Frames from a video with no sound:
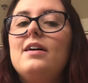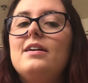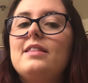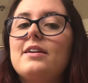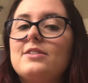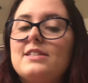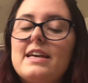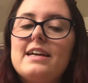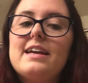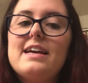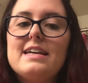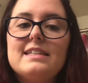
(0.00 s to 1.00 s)
their
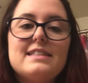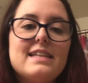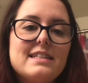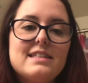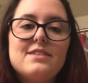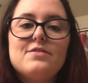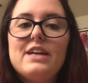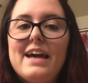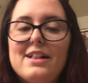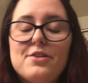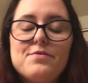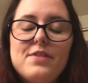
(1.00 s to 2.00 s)
skin is sensitive to
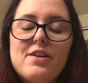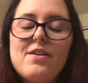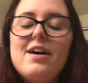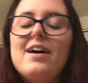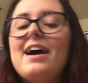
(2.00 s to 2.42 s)
aloe vera,